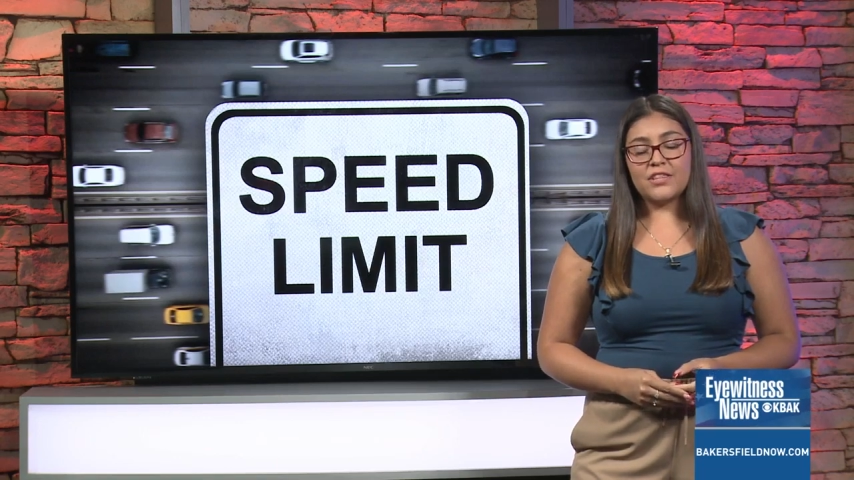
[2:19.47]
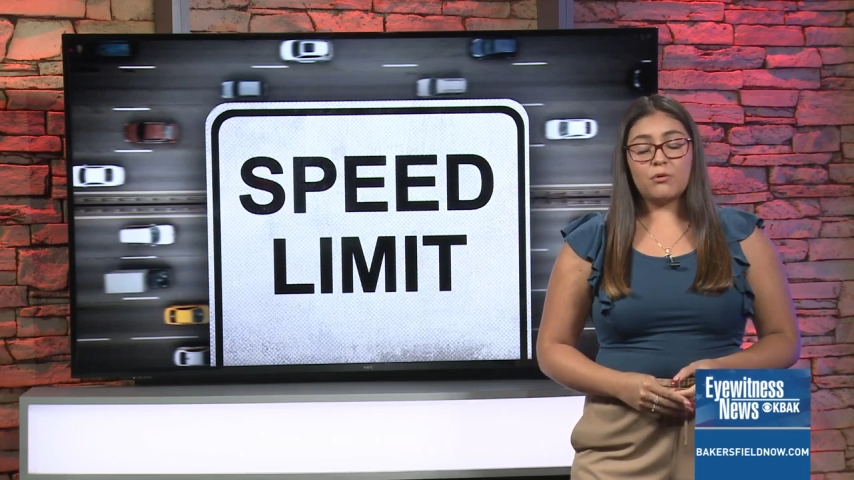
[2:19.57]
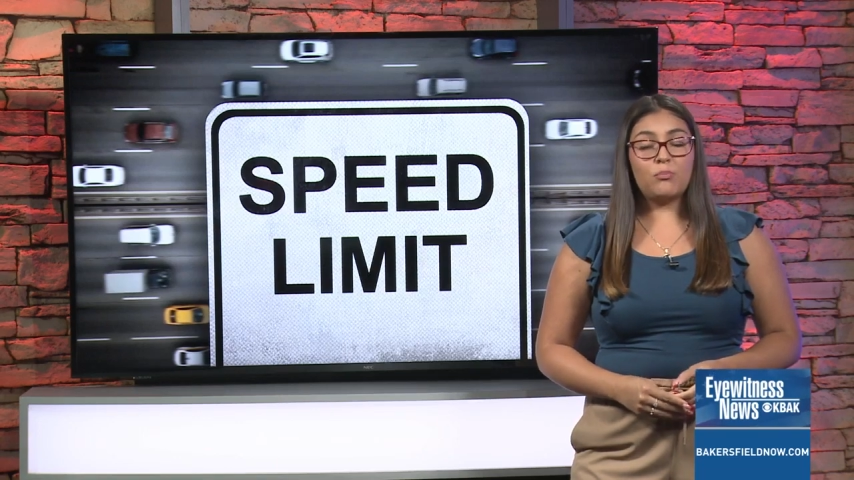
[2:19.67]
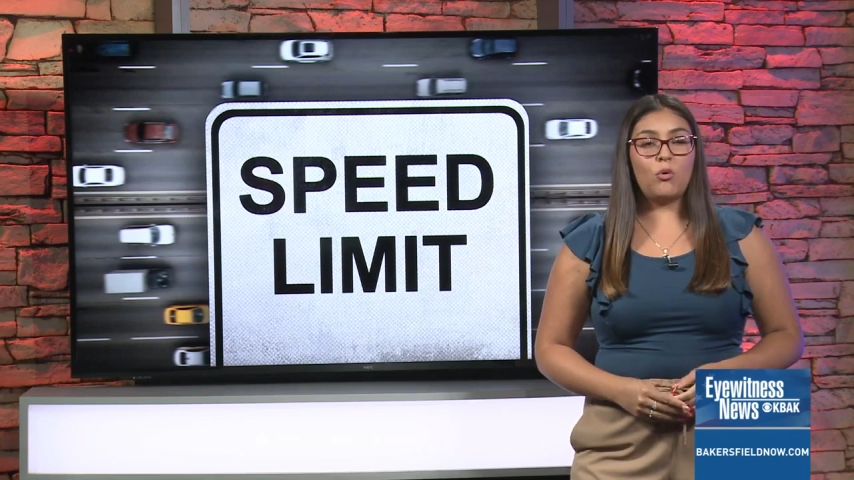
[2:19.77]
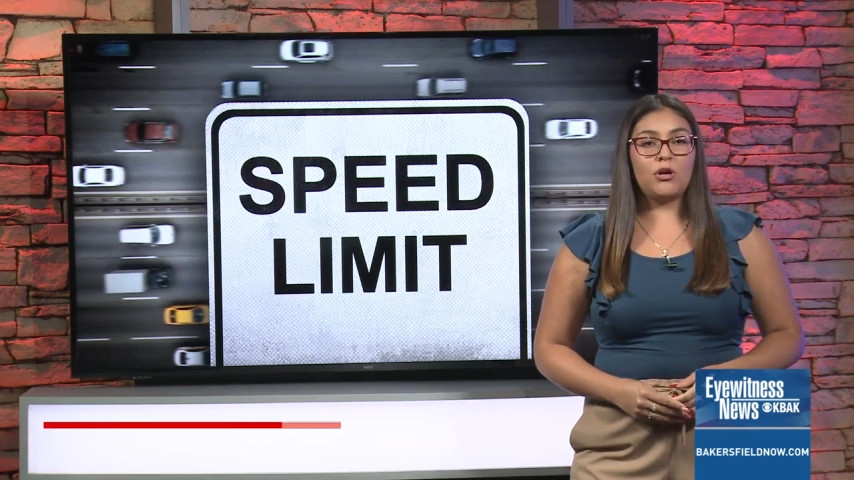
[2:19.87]
that
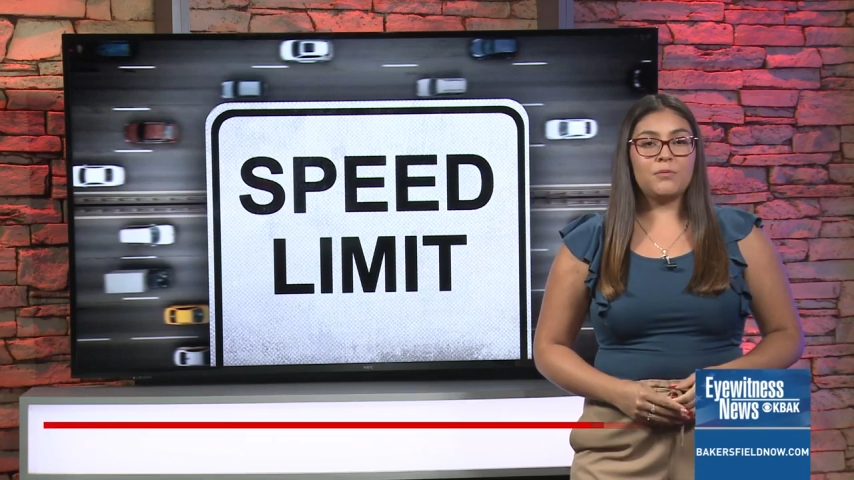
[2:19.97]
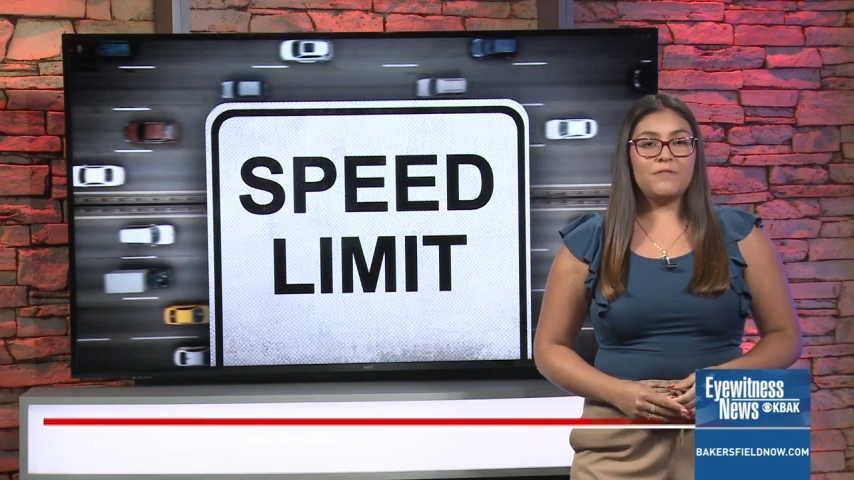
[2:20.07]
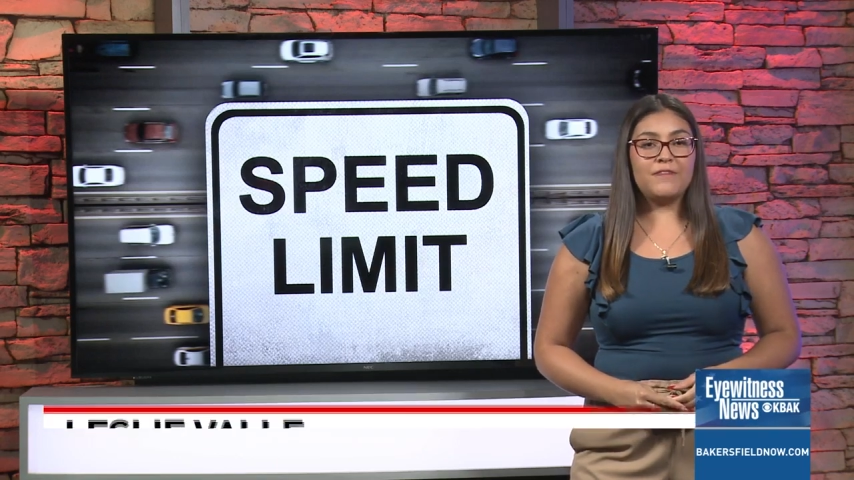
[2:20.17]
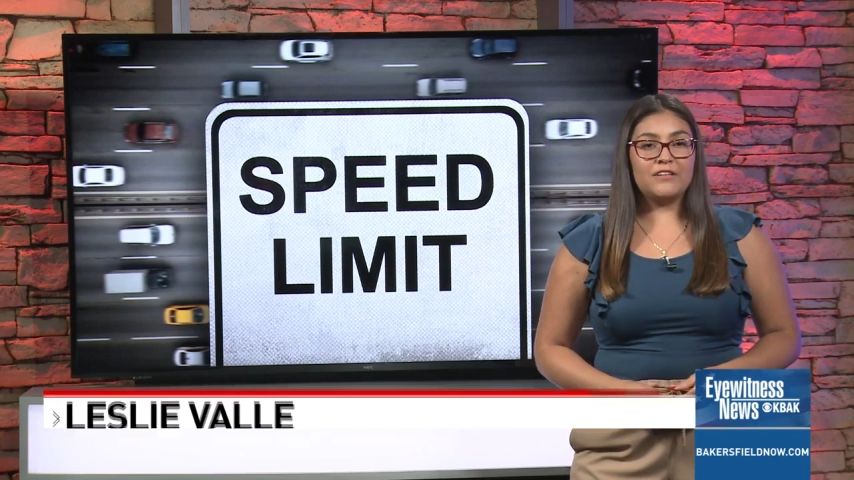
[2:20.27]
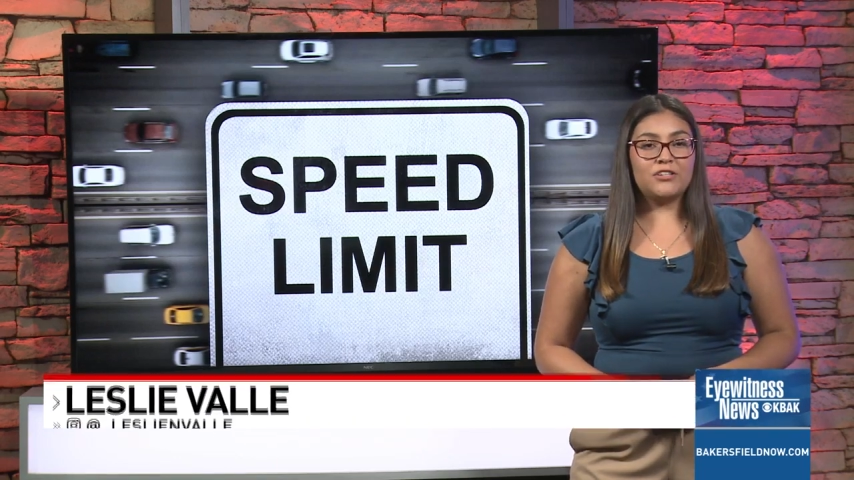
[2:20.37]
report can be
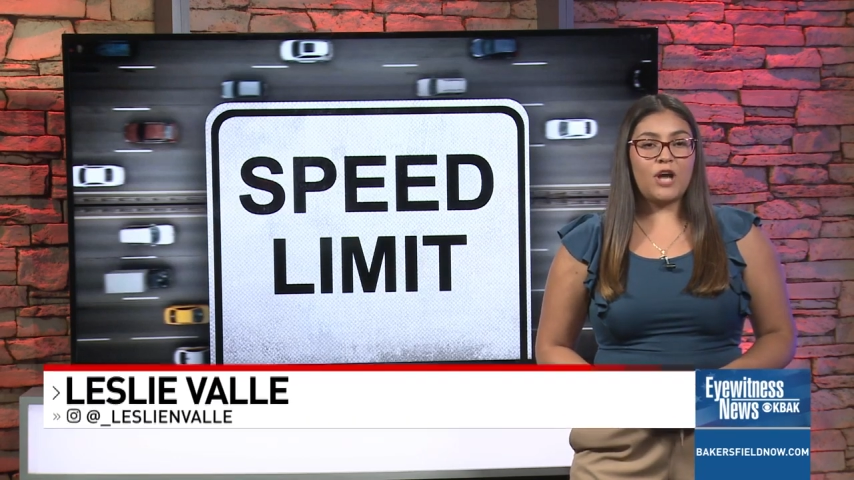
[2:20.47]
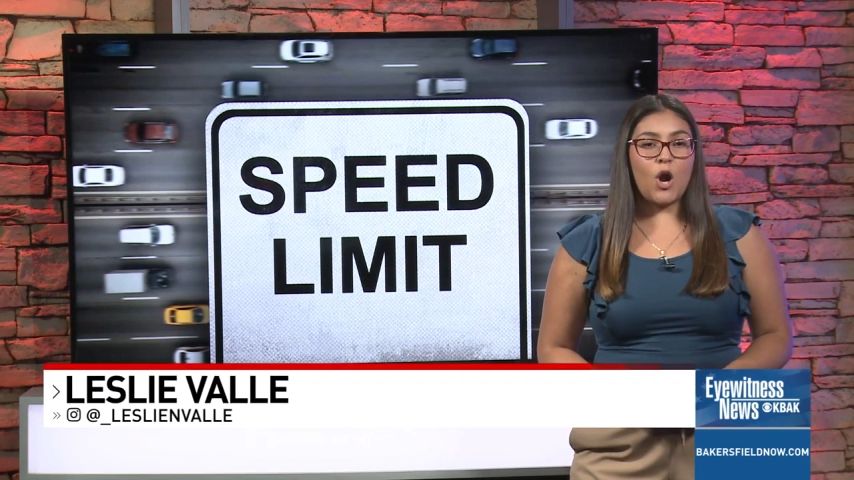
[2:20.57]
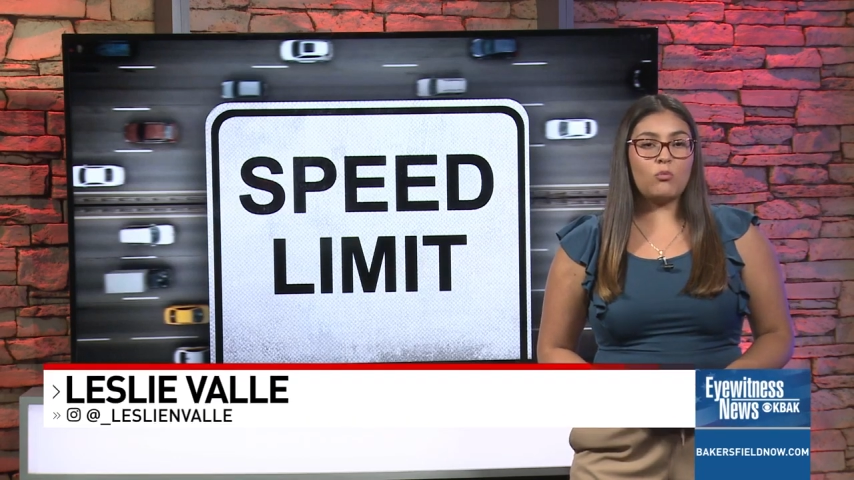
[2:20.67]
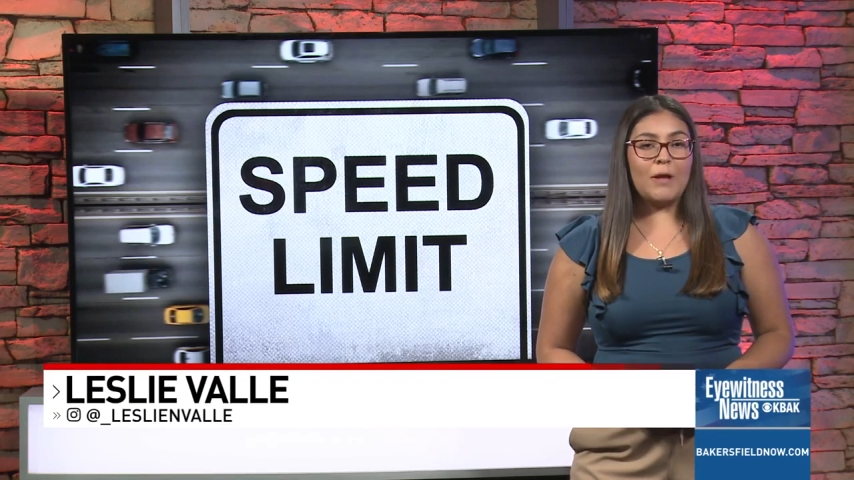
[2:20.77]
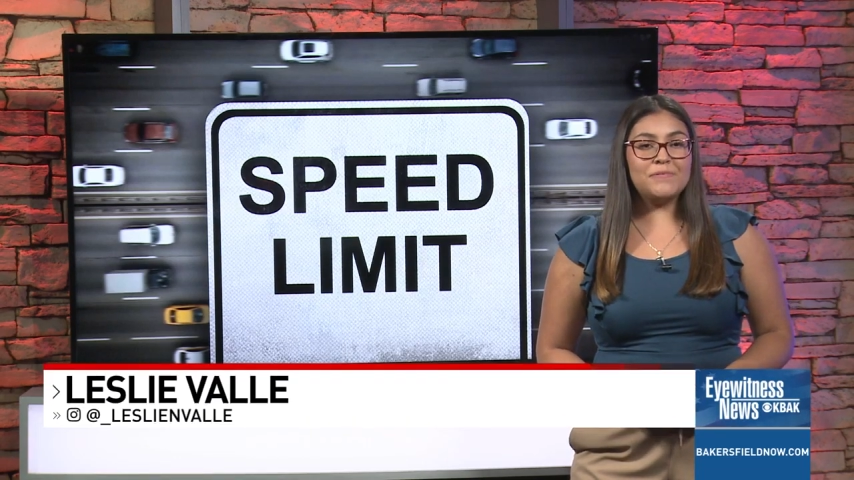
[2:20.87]
found on
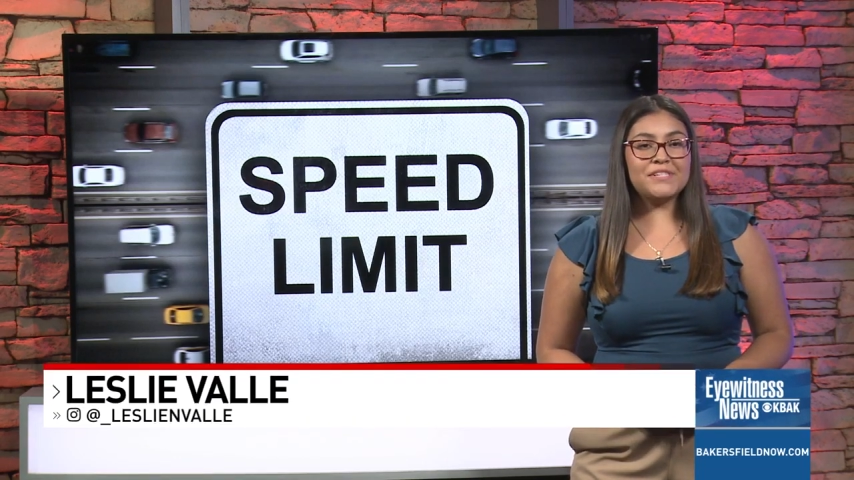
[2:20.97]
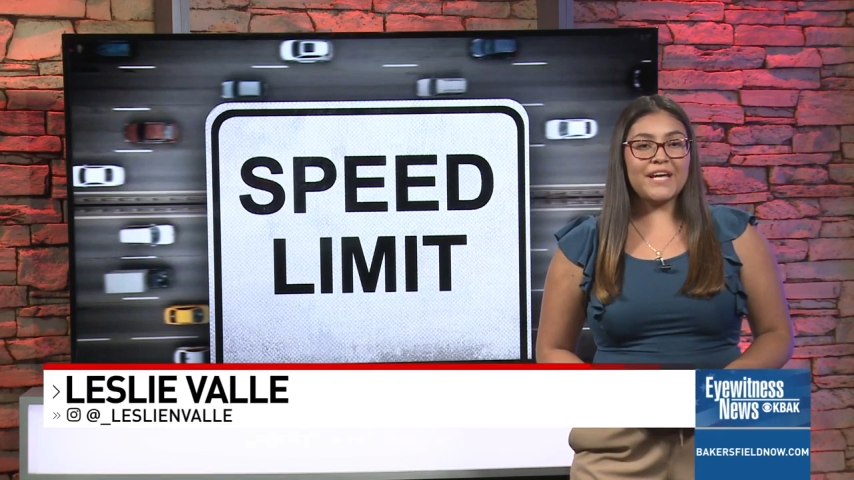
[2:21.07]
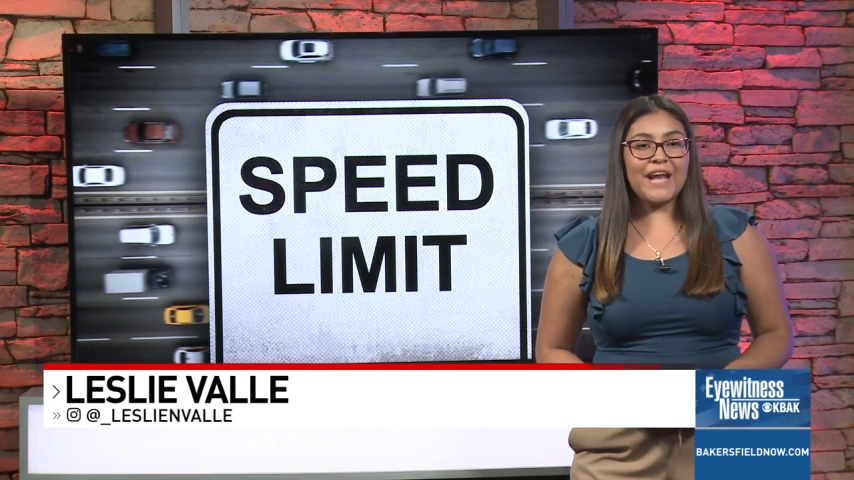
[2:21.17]
our website